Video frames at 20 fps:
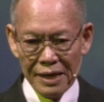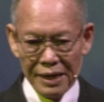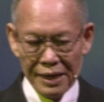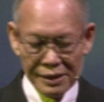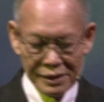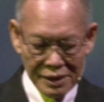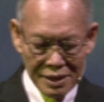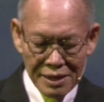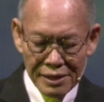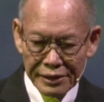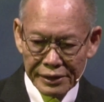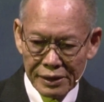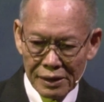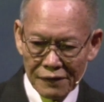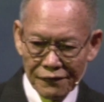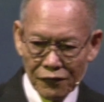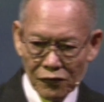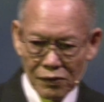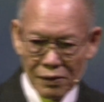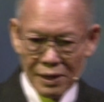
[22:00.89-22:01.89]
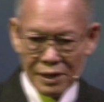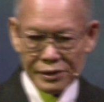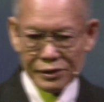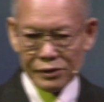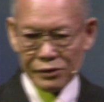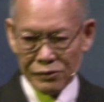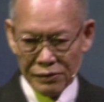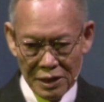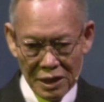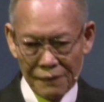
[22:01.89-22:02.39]
it's easier for us
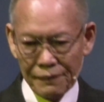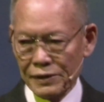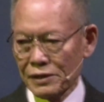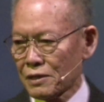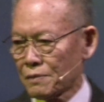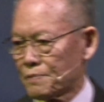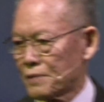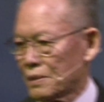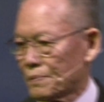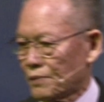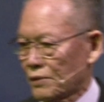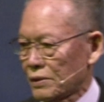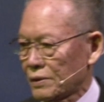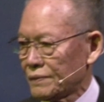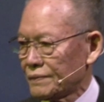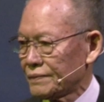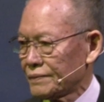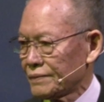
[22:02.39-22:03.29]
to love other people.